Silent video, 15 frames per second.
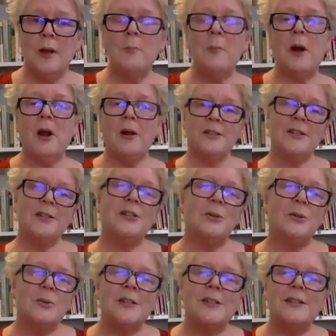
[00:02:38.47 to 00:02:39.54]
but I'll
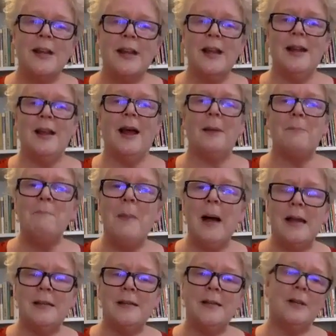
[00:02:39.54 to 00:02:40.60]
still see
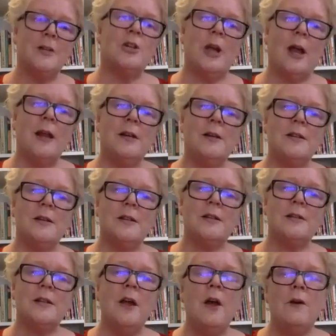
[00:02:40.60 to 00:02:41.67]
amazing changes